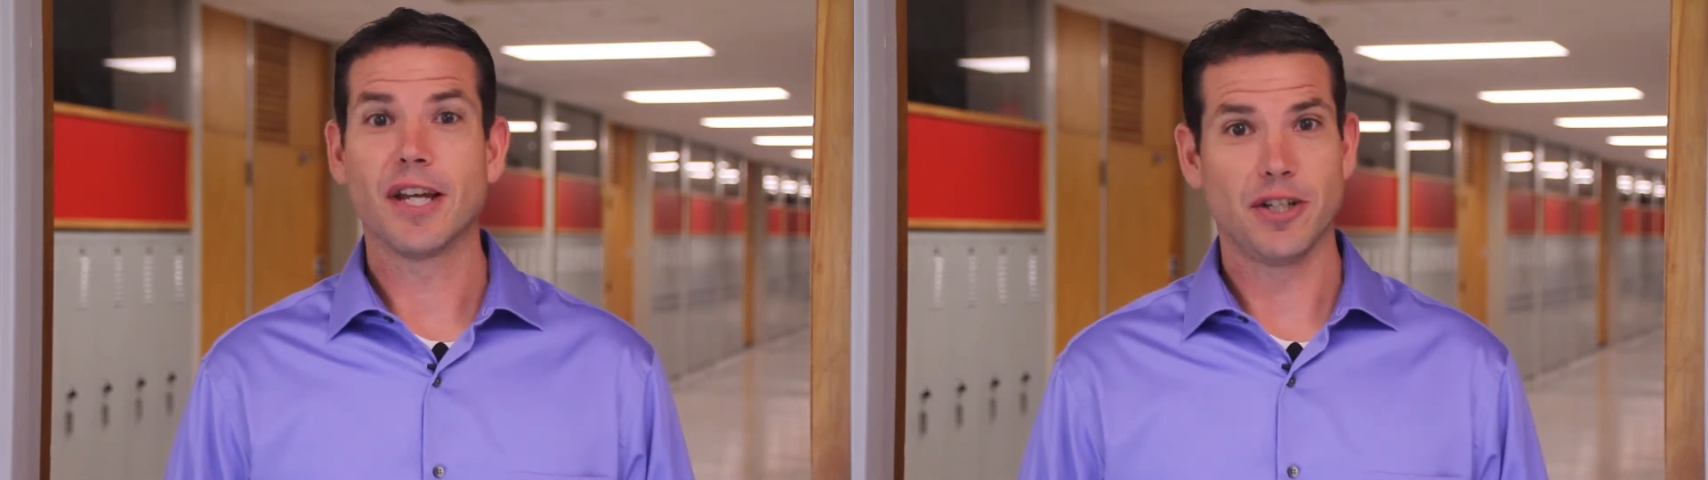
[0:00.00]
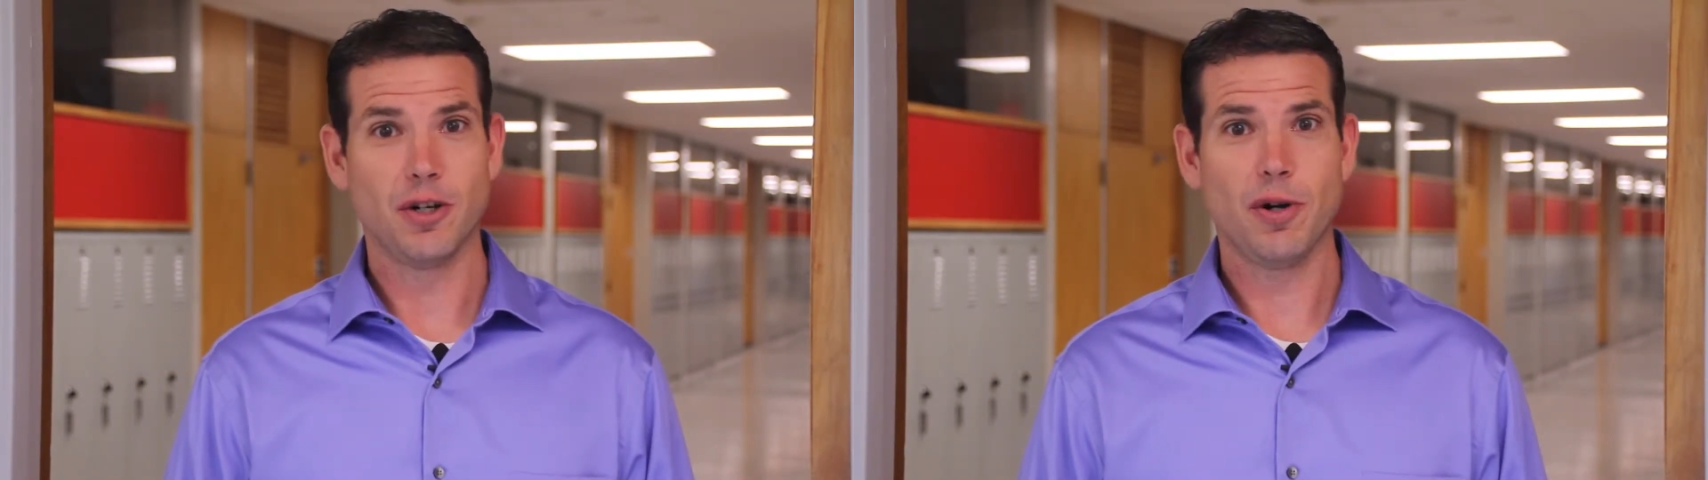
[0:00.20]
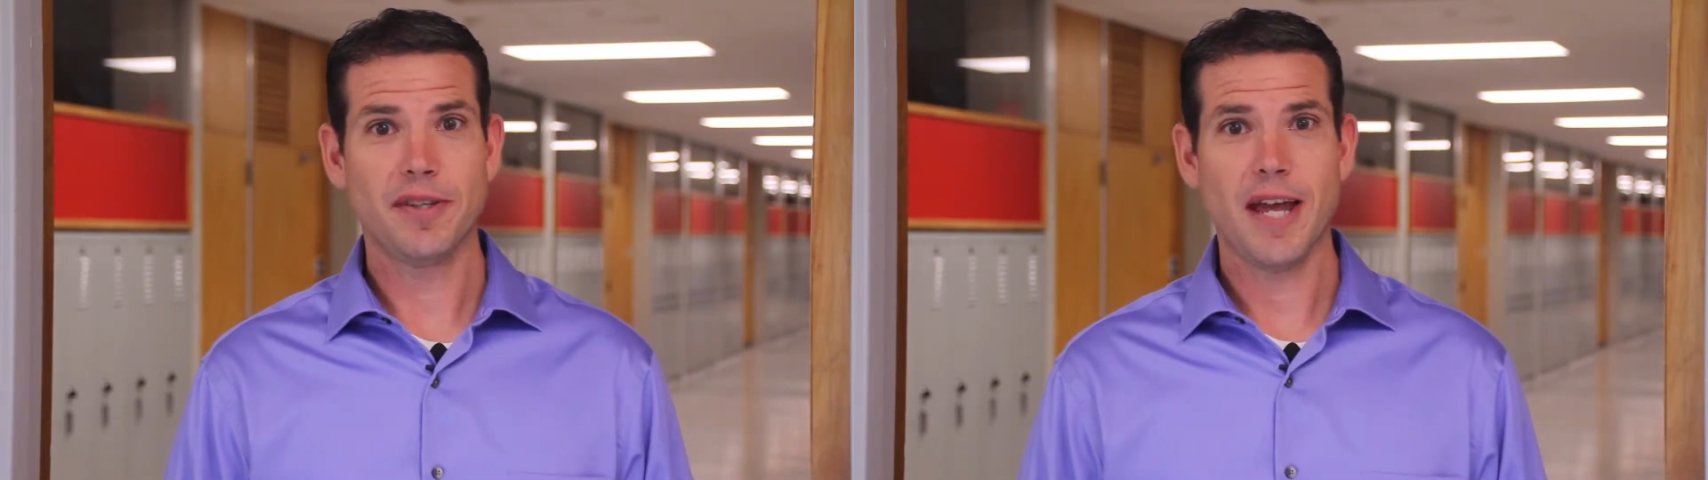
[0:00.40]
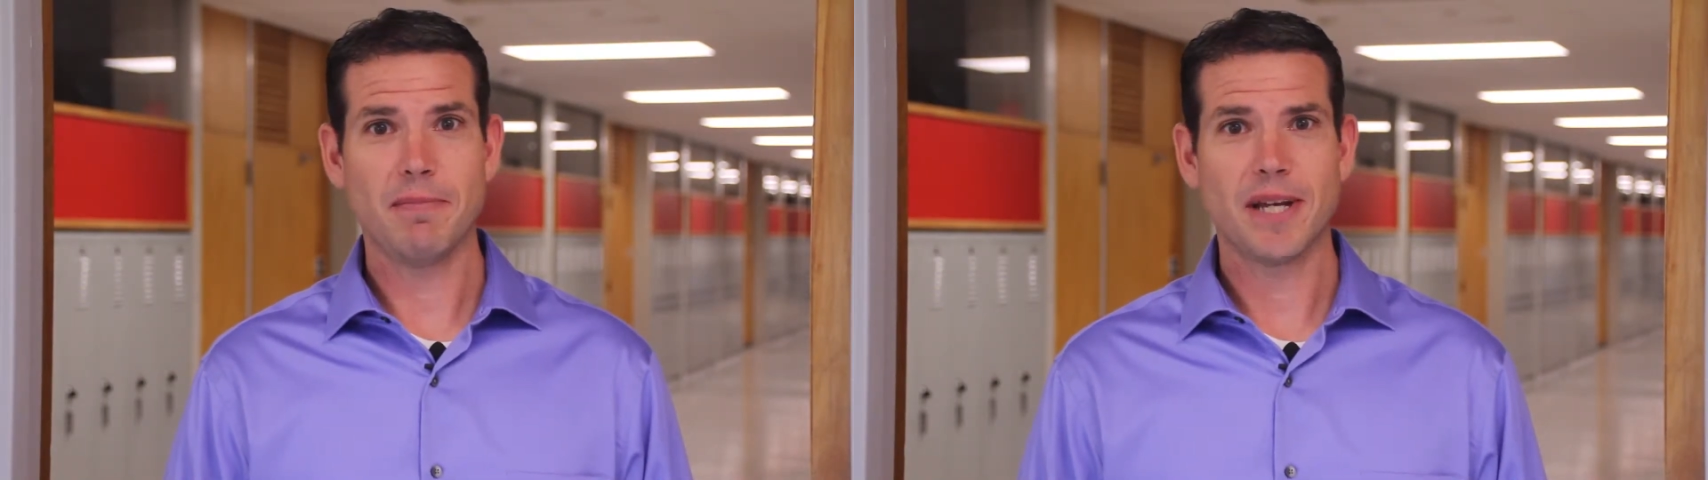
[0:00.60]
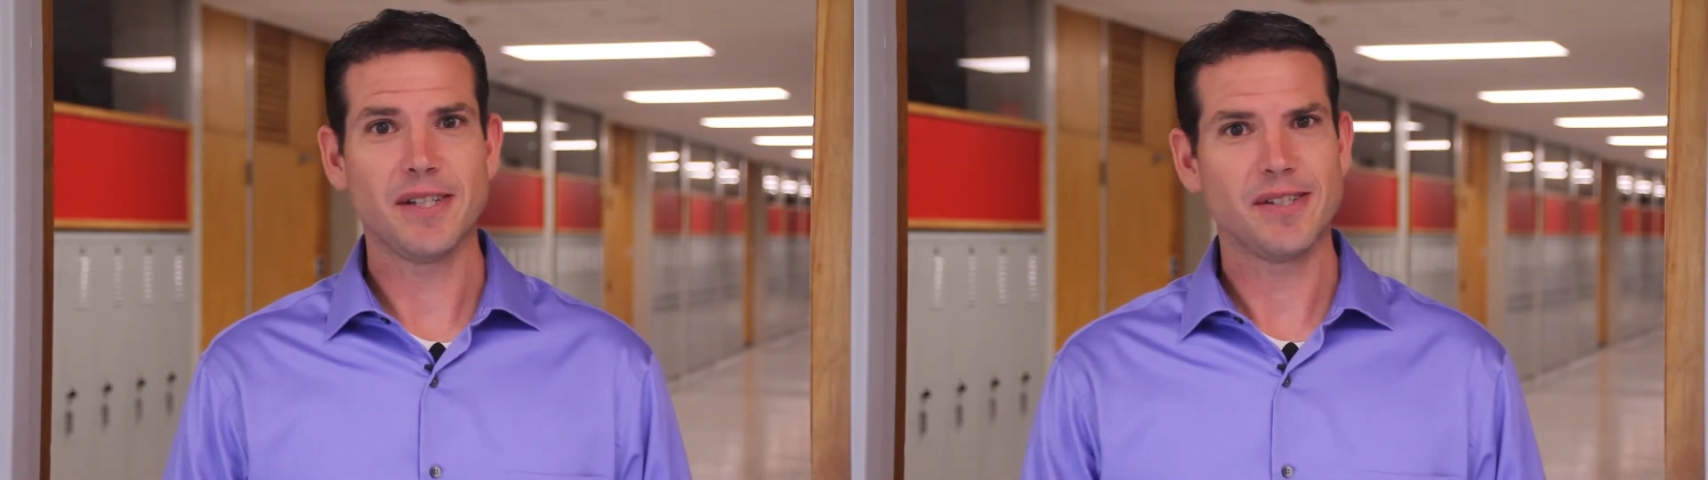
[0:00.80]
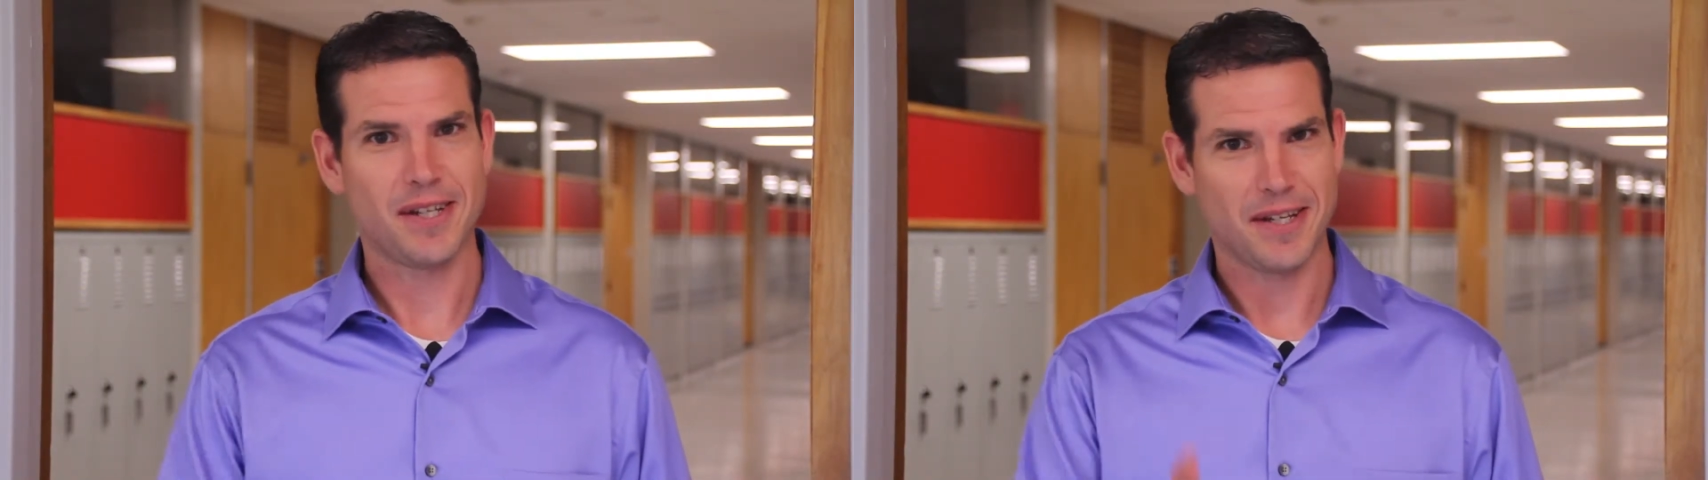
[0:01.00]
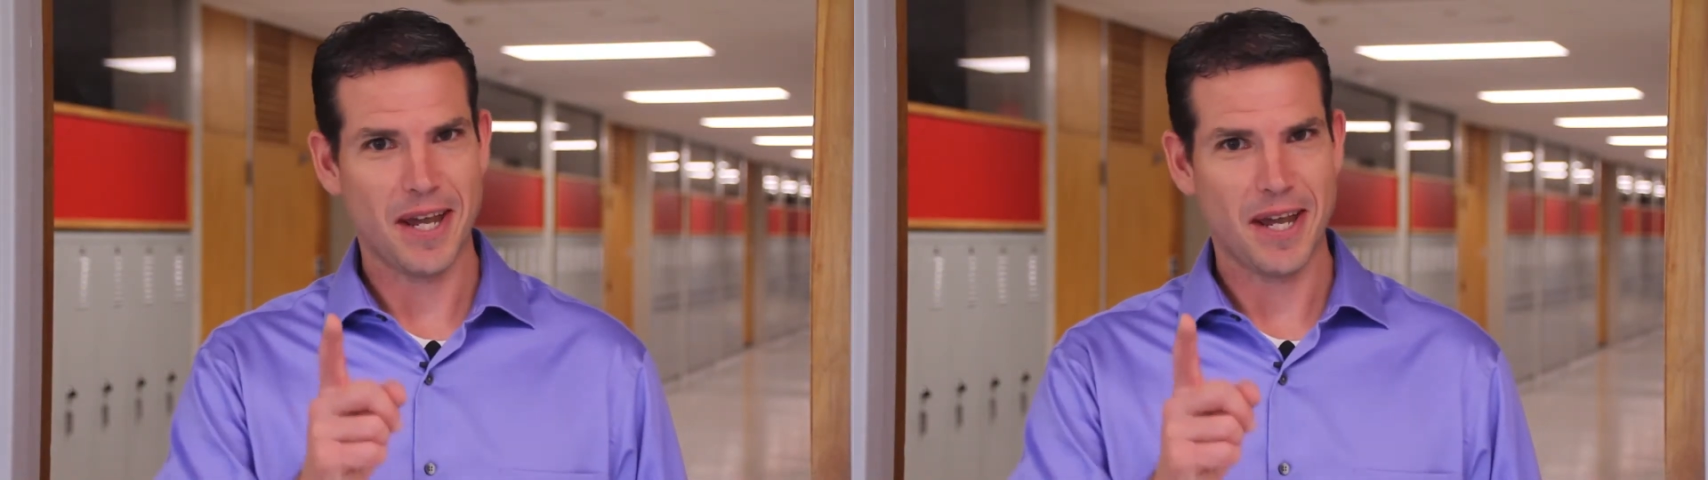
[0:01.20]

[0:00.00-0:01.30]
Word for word: and you know what that means.